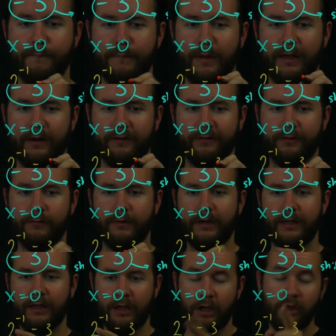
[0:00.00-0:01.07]
minus
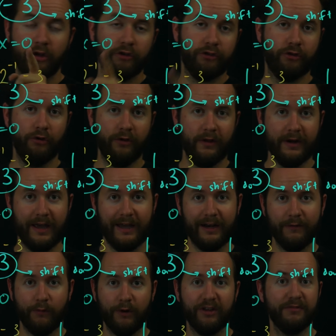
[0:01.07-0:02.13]
3. 2 to the
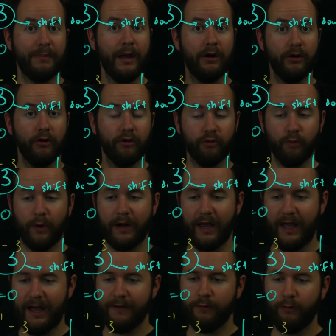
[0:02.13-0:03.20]
-1 is better known as
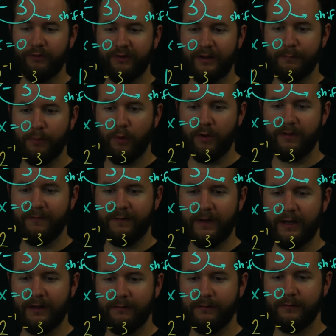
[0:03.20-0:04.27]
1/2, or we'll say
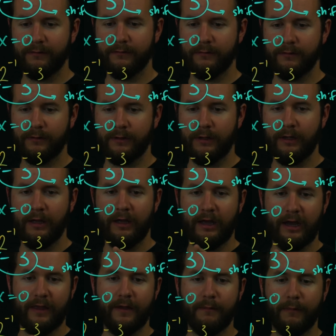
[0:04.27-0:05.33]
0.5.
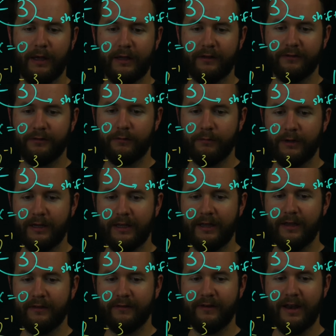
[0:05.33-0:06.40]
And then -3
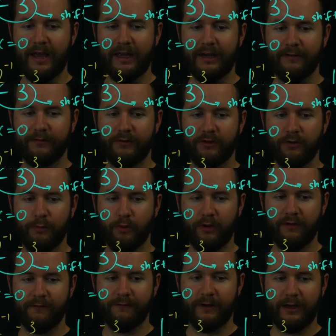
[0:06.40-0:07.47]
is
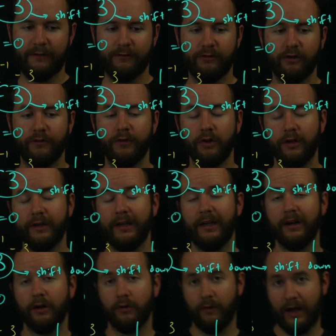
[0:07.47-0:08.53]
-2.5. So if you're looking
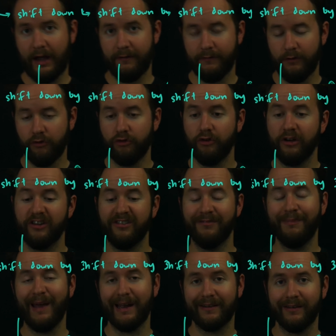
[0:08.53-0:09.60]
at a graph, you should
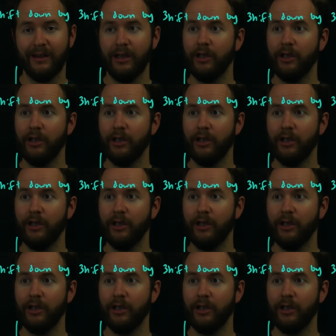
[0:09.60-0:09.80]
expect